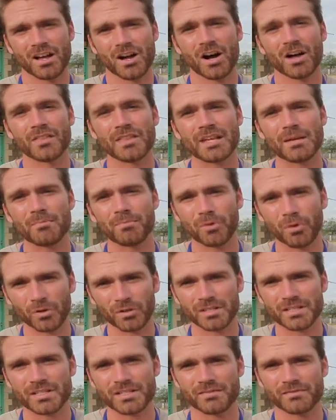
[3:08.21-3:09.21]
on the
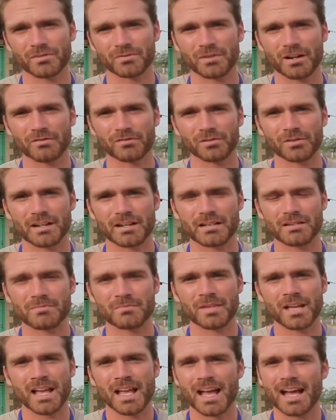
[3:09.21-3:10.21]
importance of the
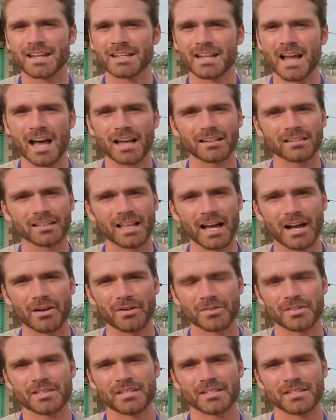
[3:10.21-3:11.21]
referendum and not
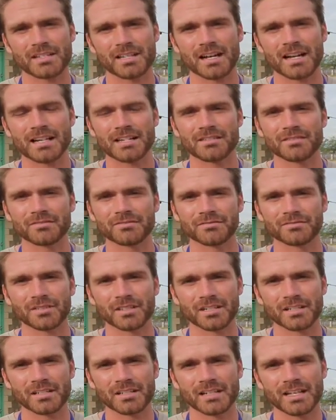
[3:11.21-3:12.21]
allow this kind
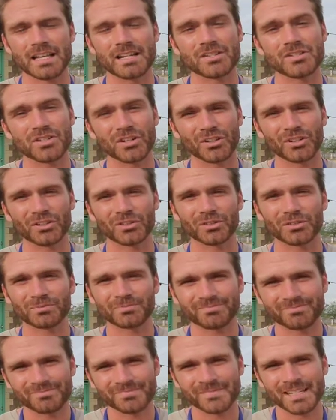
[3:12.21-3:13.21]
of internal